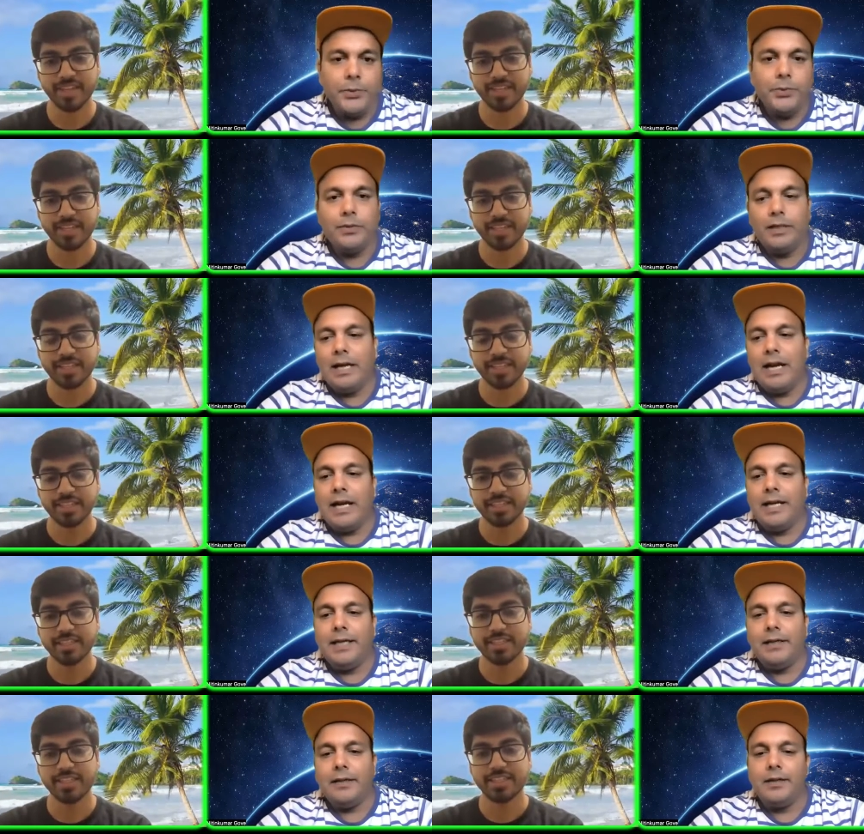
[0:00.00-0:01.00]
Speaker 1: to,
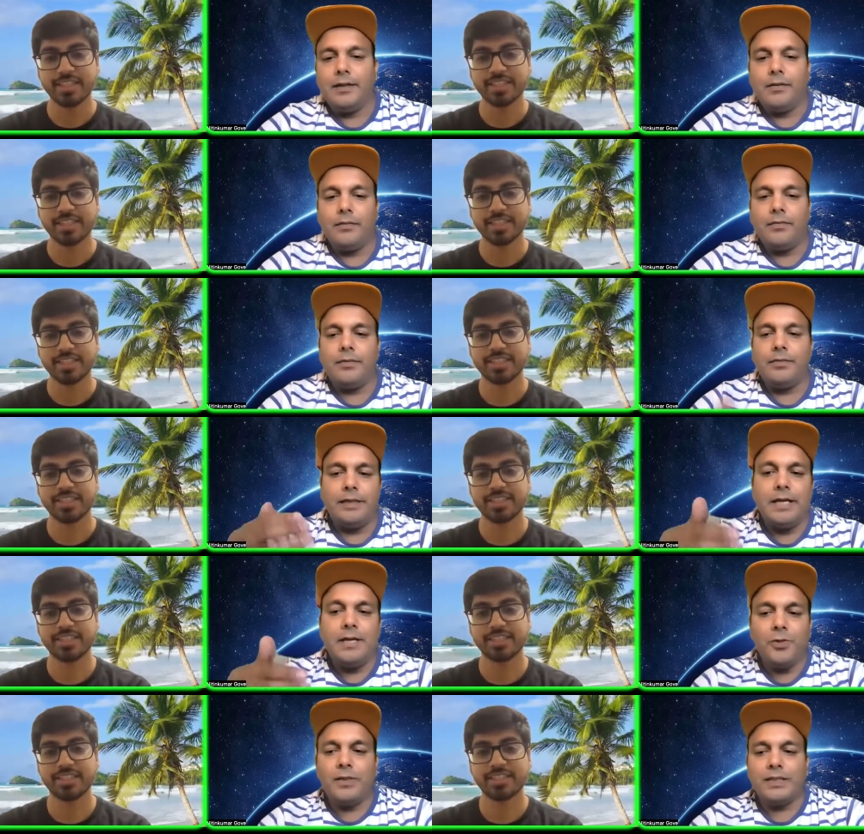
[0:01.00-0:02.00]
and
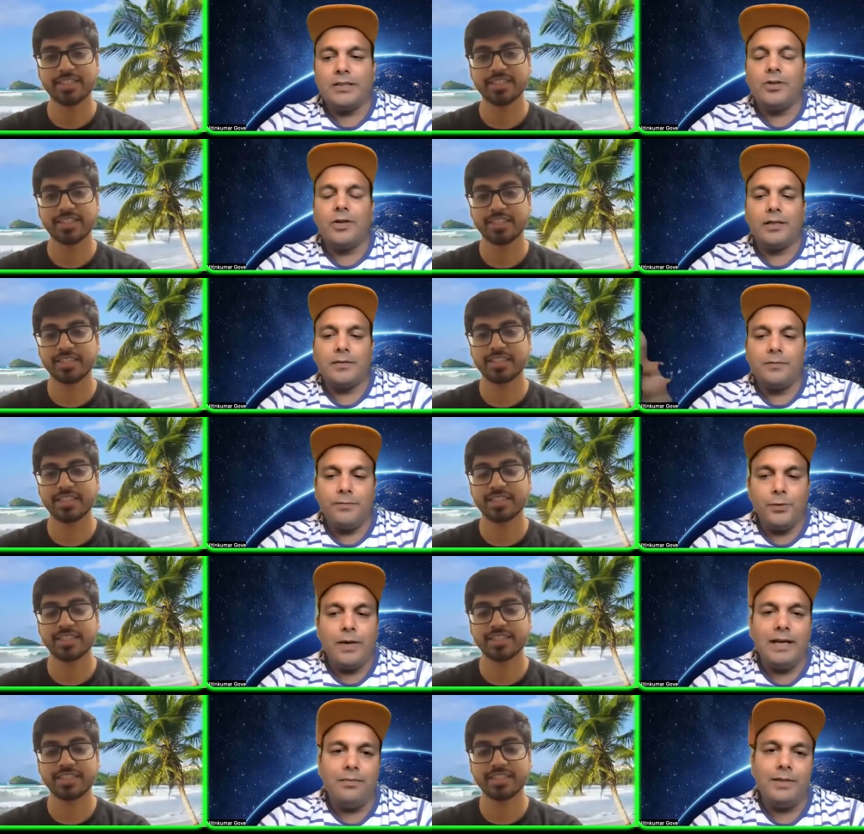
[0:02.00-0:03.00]
then you must have got
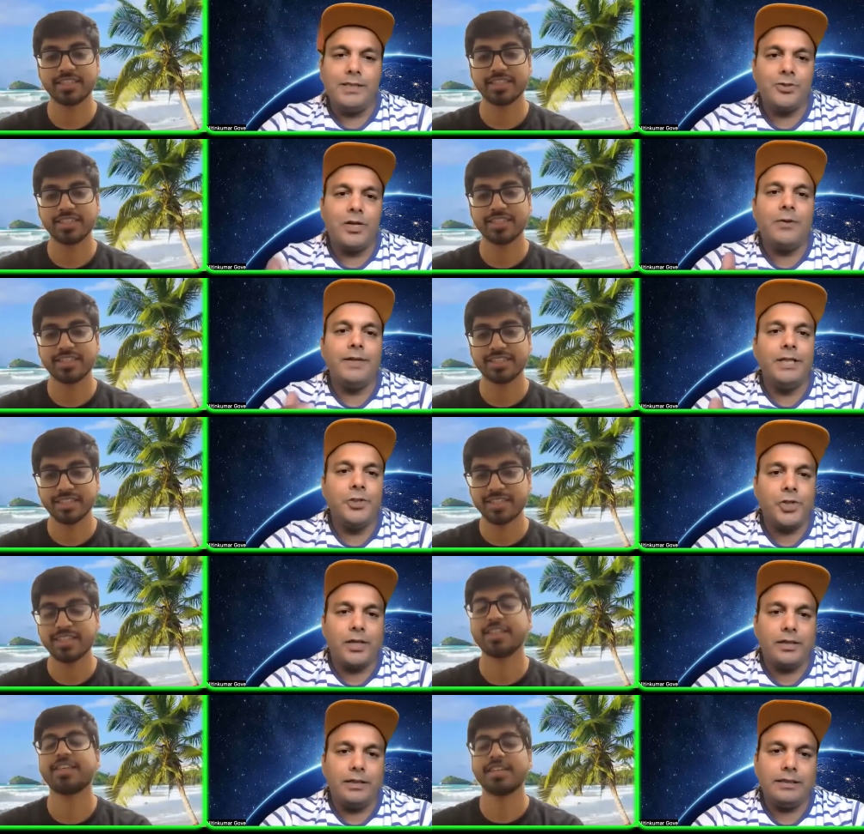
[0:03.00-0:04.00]
few admits. So how did you
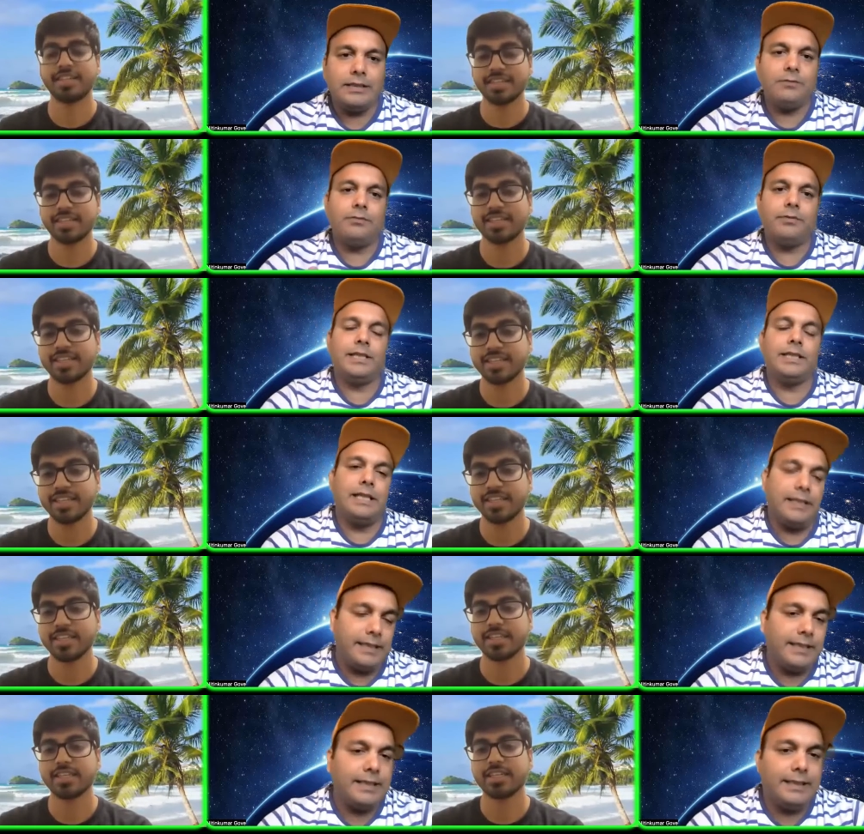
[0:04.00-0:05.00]
shortlist Virginia
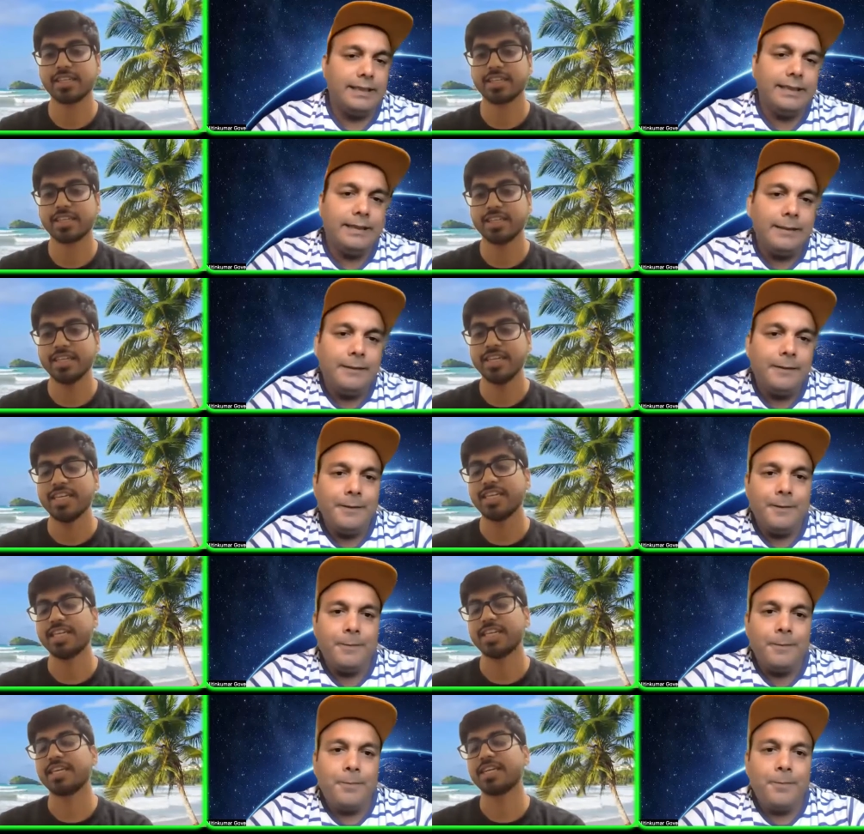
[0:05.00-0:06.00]
Tech?
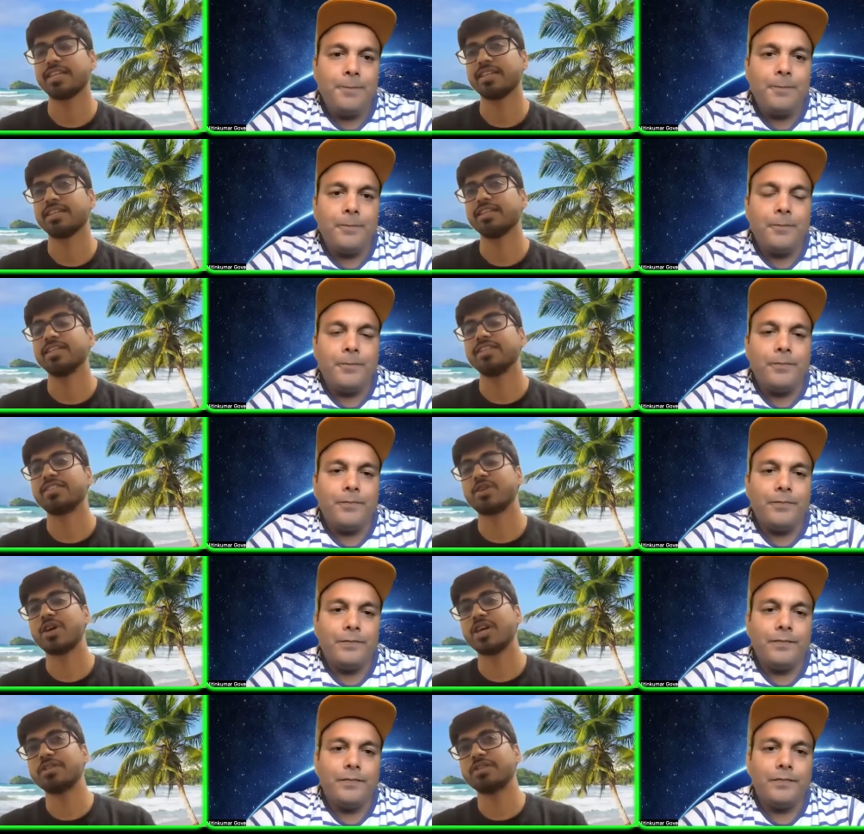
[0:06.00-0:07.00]
Speaker 2: Yeah.
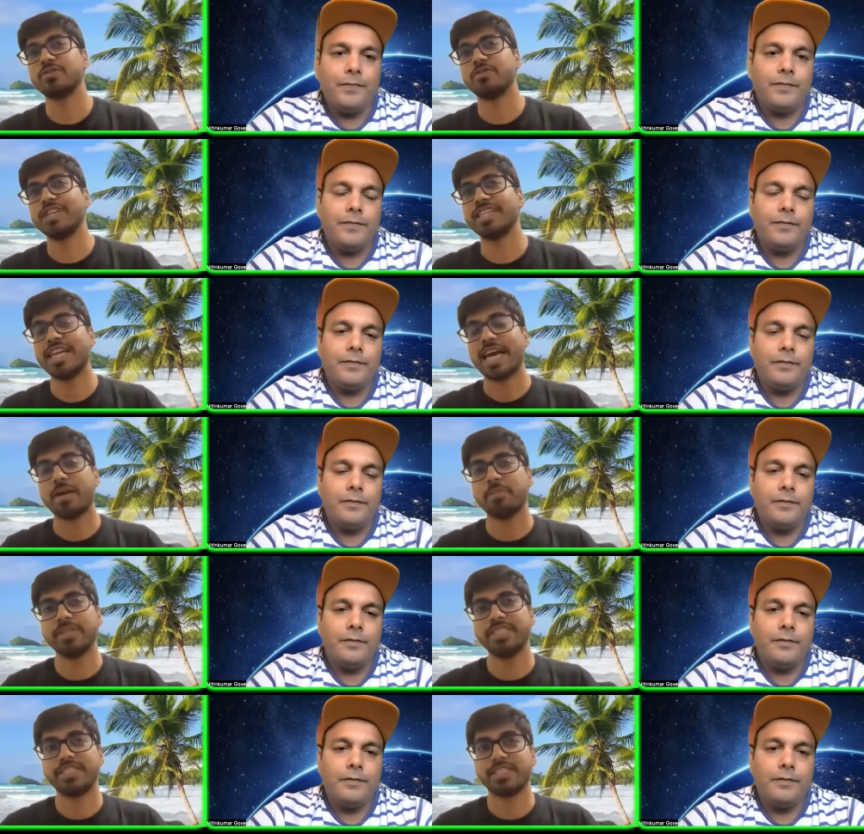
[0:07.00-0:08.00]
So I was very
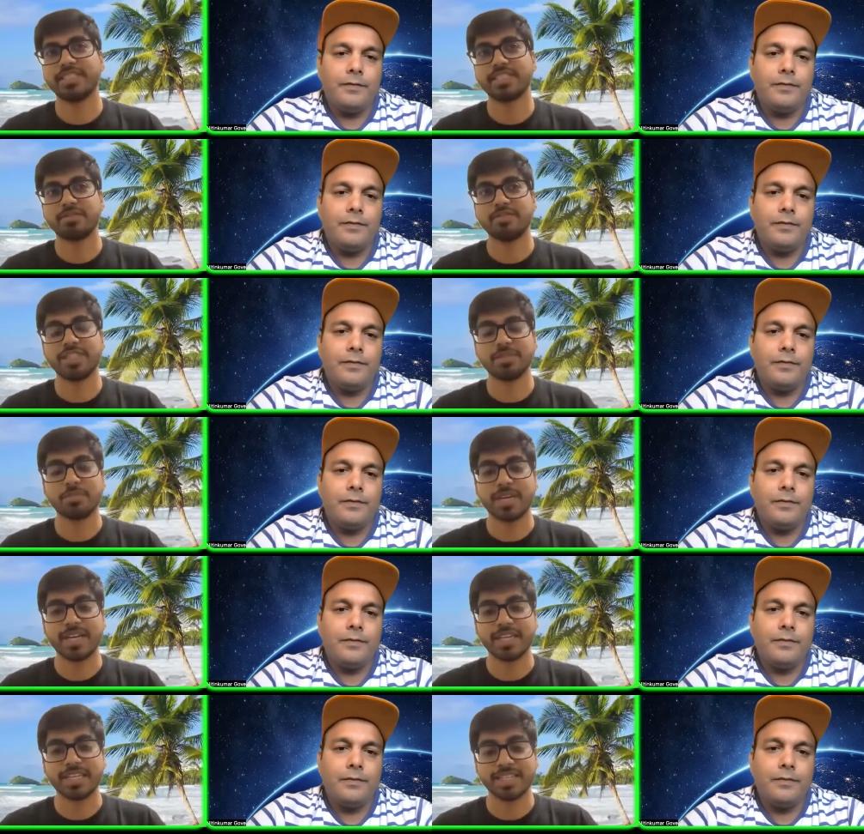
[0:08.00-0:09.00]
ambitious with
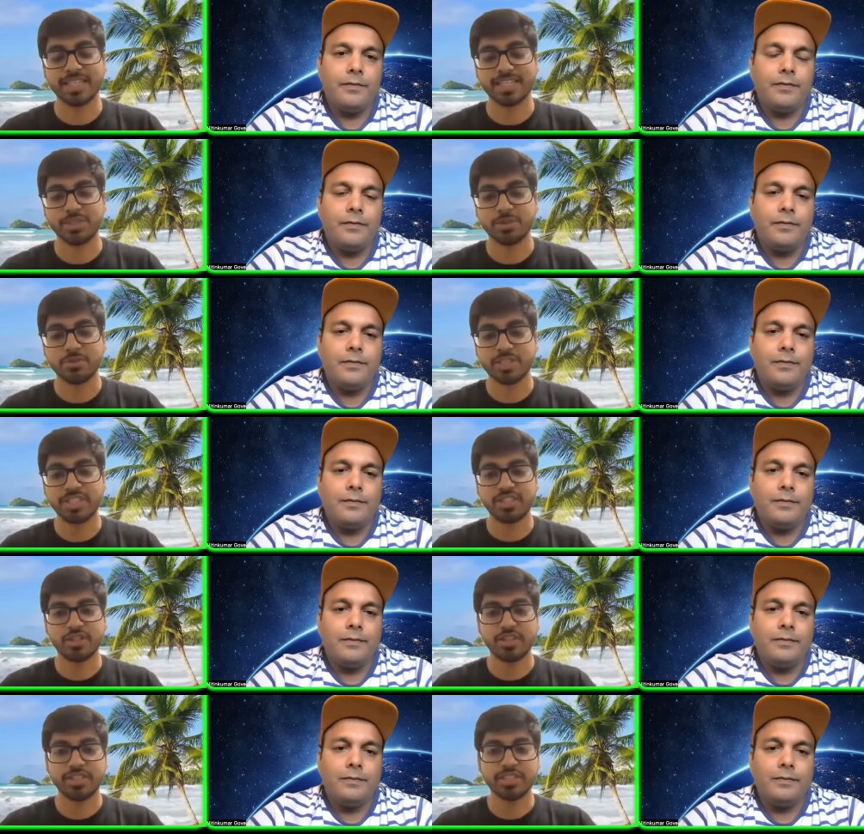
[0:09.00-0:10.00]
my uh, university
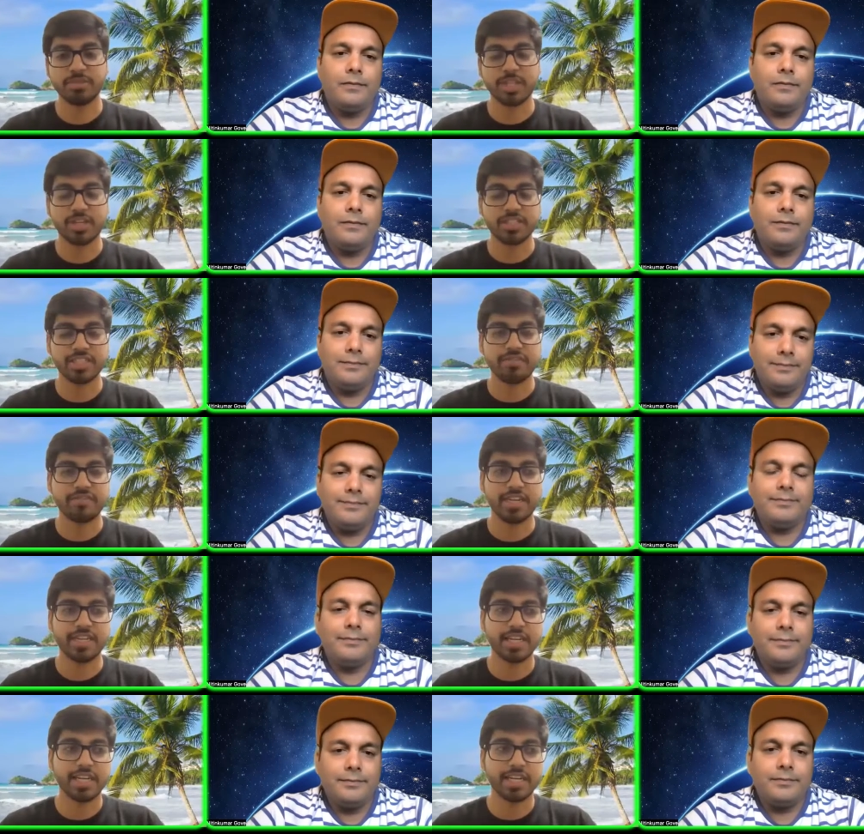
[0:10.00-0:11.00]
choices because I
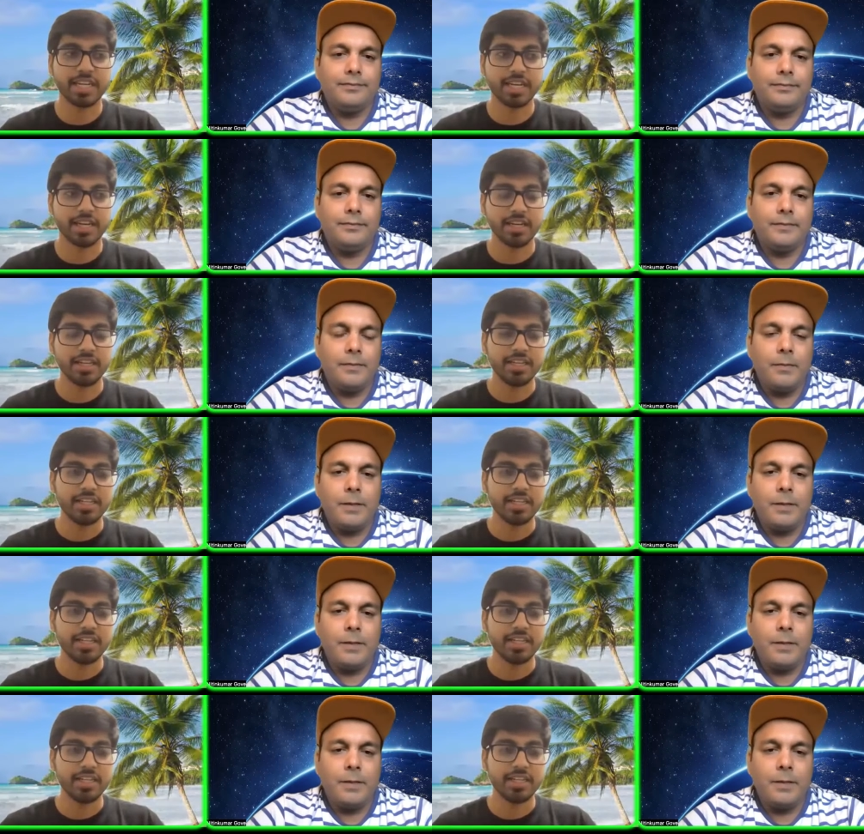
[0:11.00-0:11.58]
felt like uh,